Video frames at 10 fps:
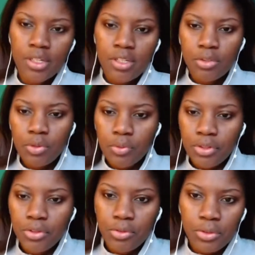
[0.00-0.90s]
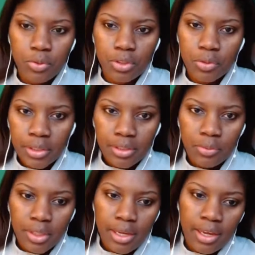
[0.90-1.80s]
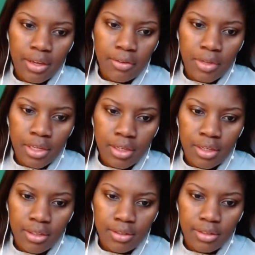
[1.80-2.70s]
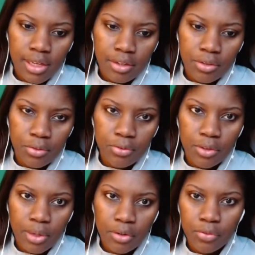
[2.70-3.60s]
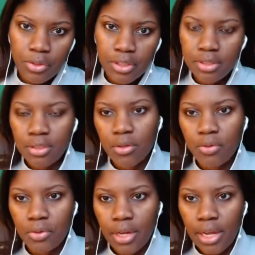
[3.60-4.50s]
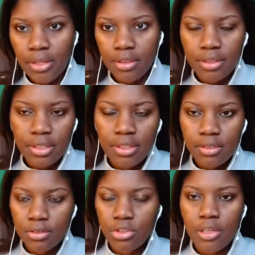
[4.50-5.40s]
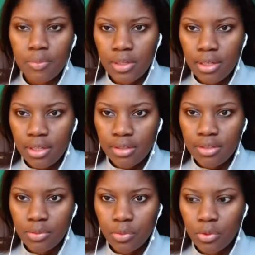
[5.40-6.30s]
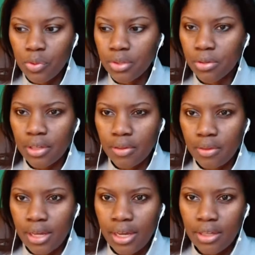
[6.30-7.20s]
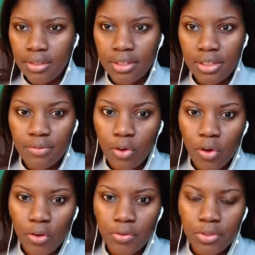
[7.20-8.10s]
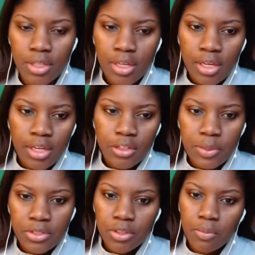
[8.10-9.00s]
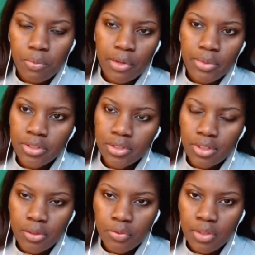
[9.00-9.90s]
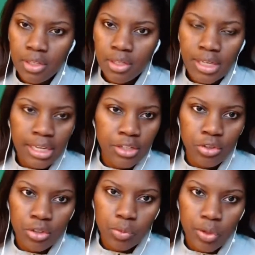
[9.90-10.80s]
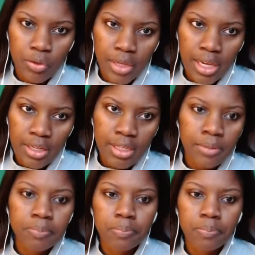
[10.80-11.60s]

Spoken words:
So what we're going to do is really quickly, we have a liner from our friends over at the JBS, and we're going to look at that. And is based on the premise of the HR 1280.